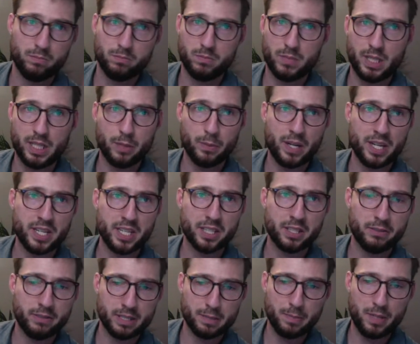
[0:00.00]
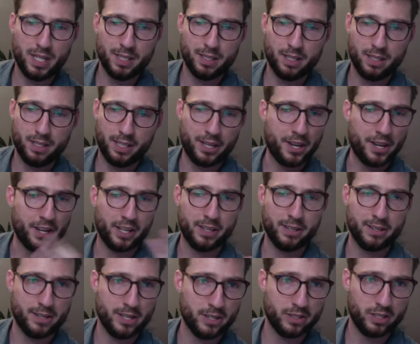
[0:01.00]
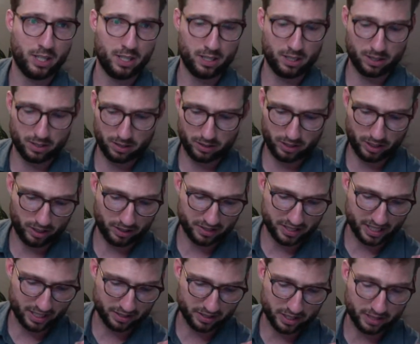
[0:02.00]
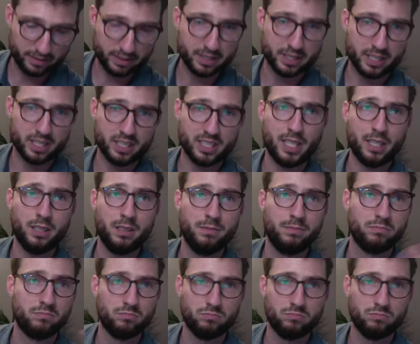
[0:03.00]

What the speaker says: either way you need to respond, and then you can use our Solo Settle service to settle.